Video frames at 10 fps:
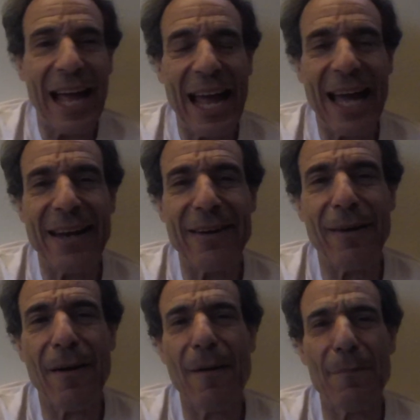
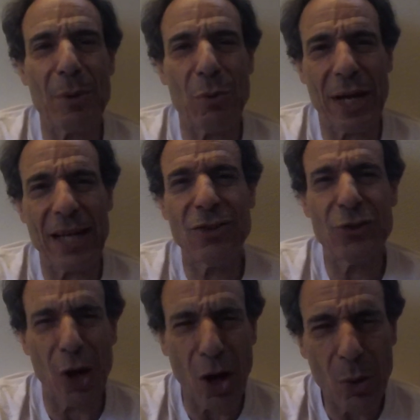And but what I
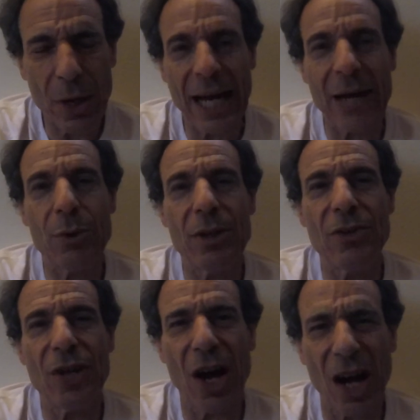saw when I
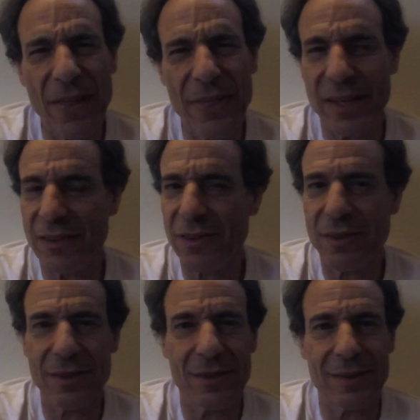was on
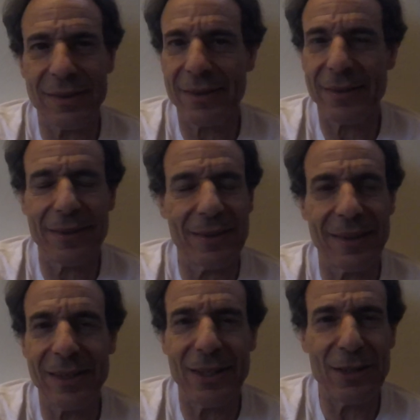this
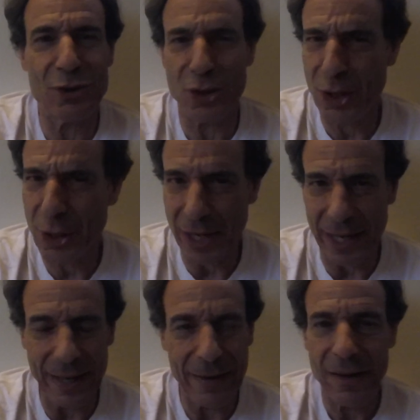
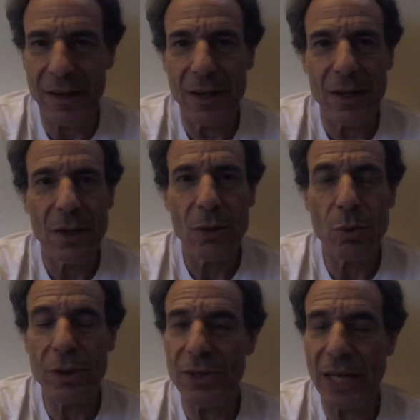journey
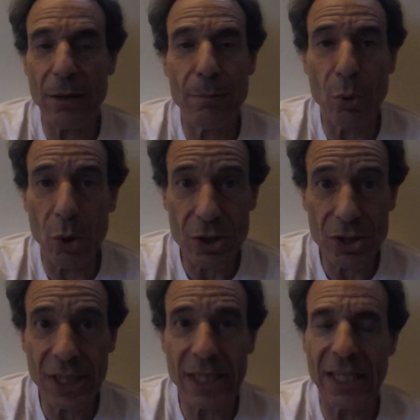was that
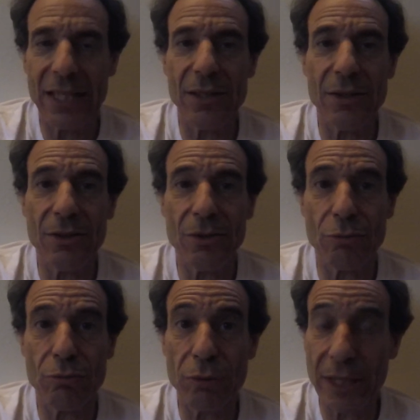abortion
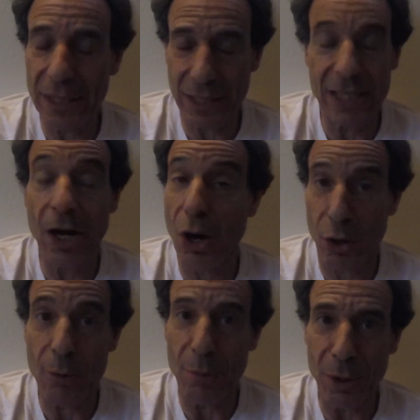is really
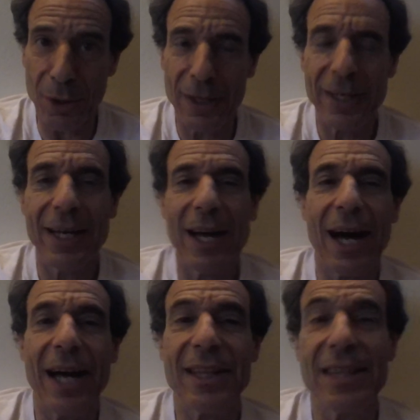horrible.
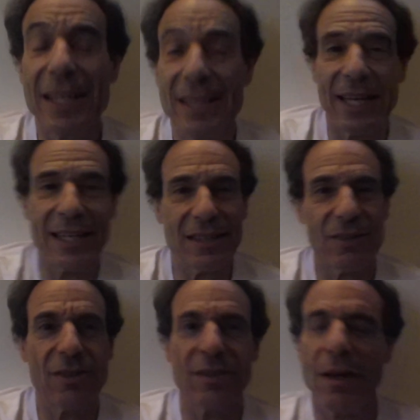I think that
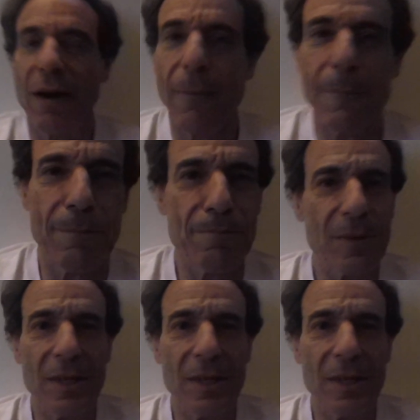it's, I